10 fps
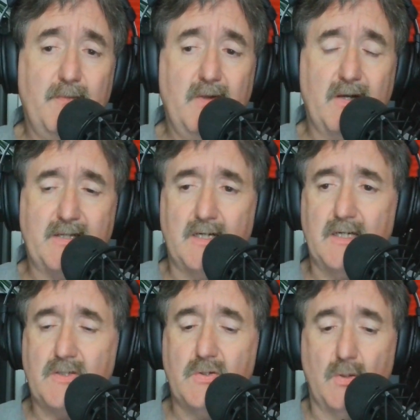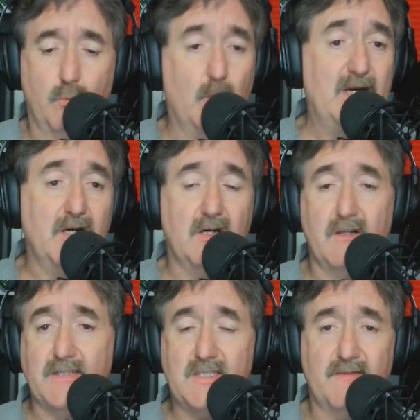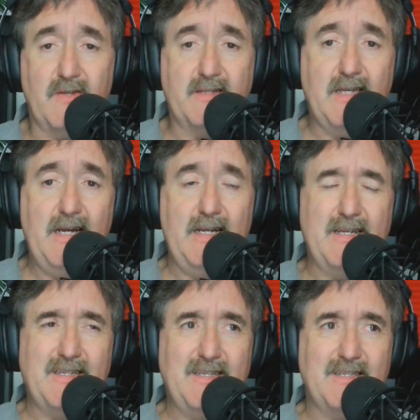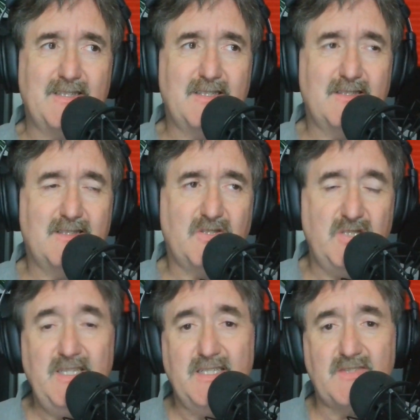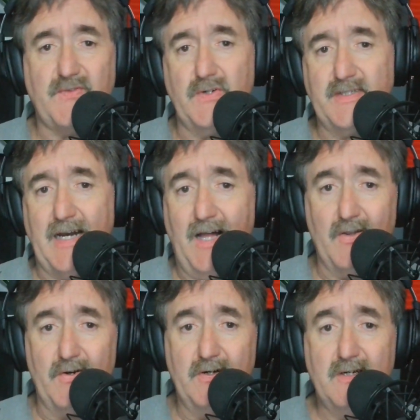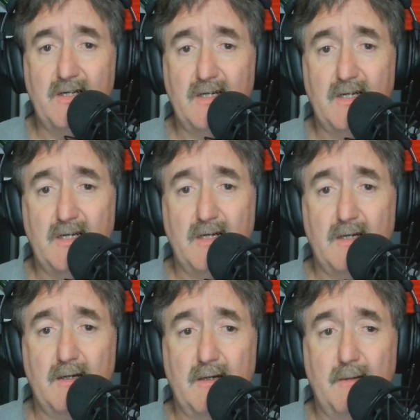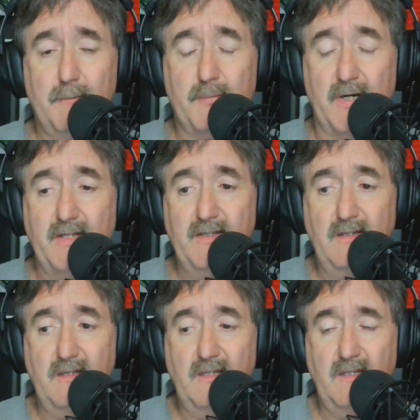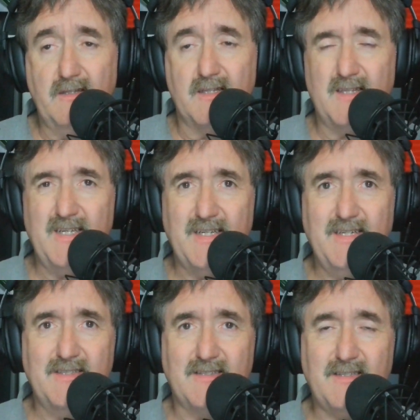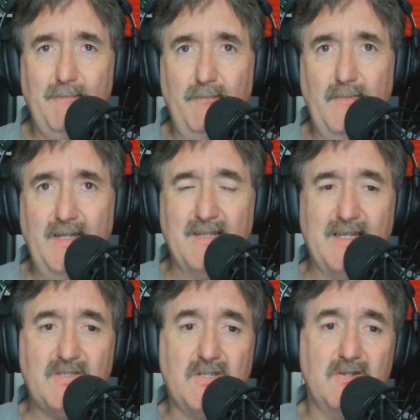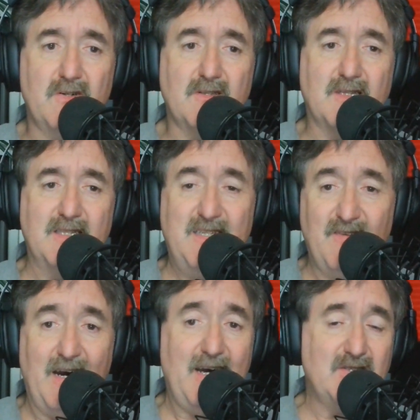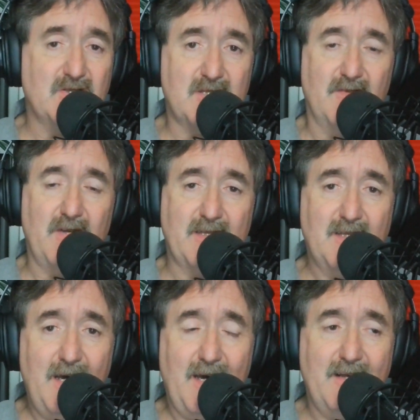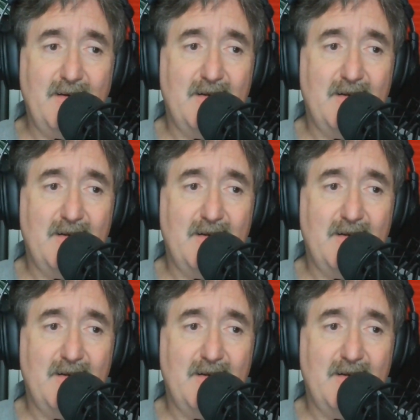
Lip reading: like Goodwill and stuff like that and get jeans for $1. But the thing is, unless they're Levi's or stuff like that,